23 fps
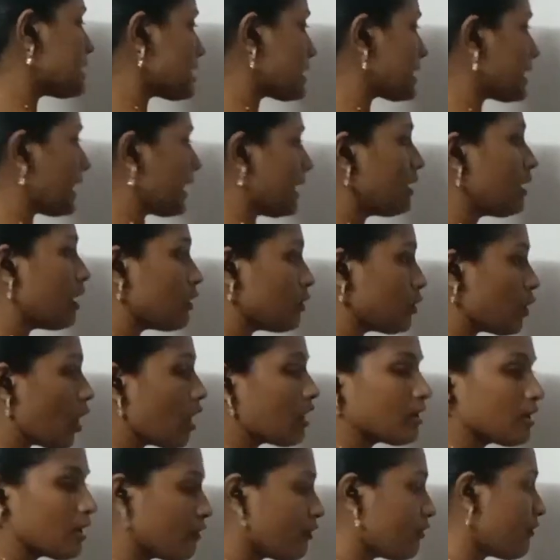skin,
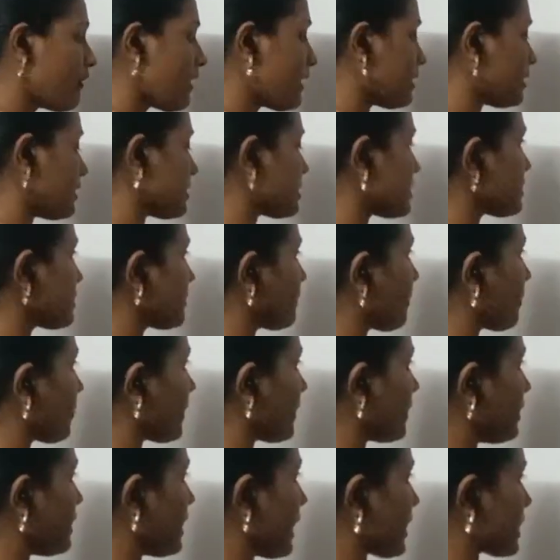not feathers.
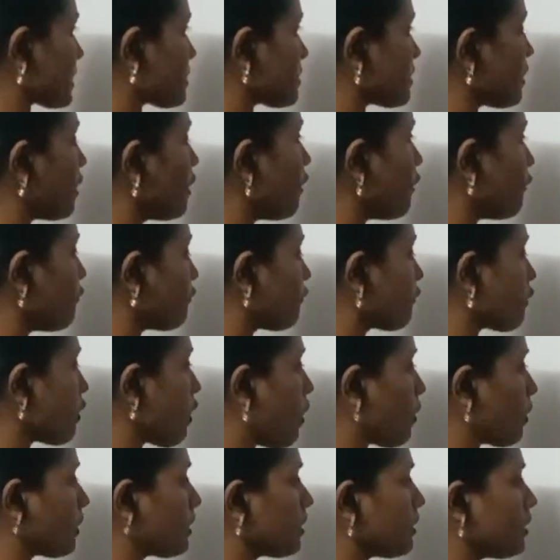Next,
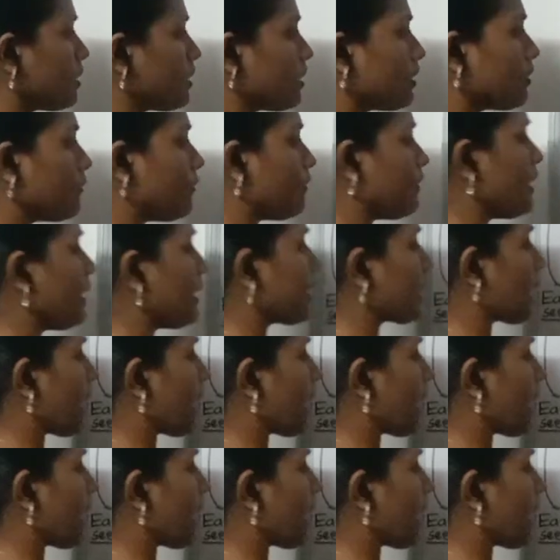frog. We